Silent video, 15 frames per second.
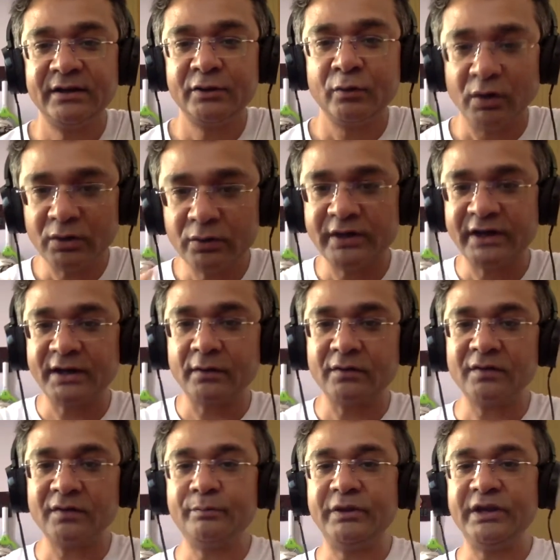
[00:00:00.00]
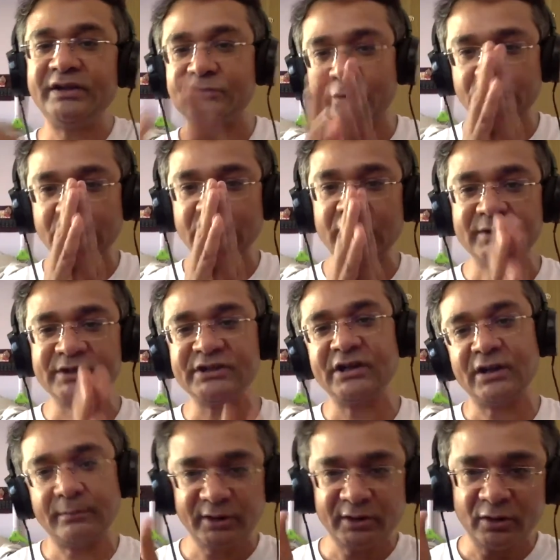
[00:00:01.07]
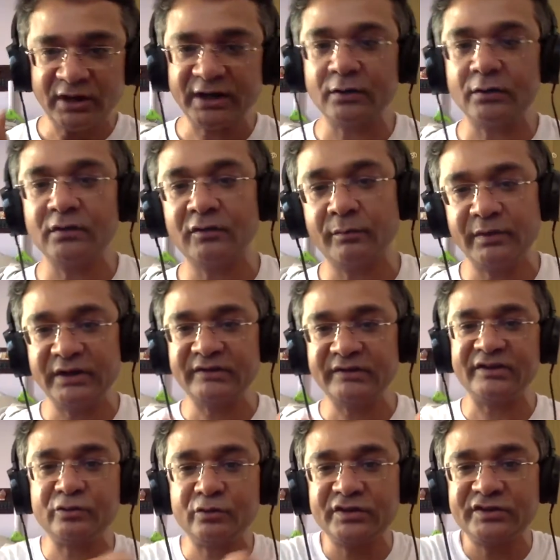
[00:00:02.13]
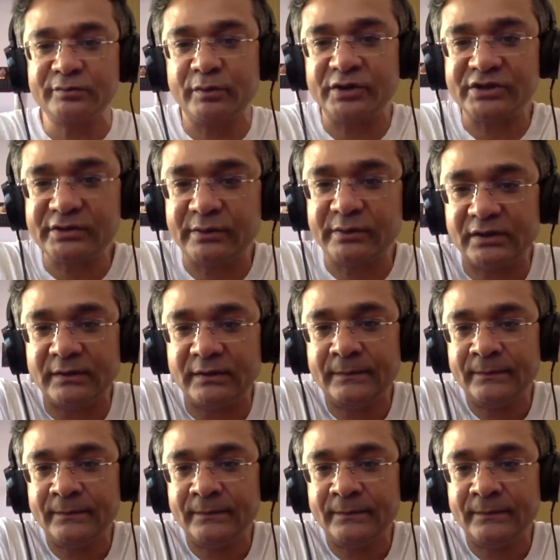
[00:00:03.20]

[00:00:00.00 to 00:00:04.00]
You want to get out of the place, do your namaskaram and get out of the place as soon as possible. And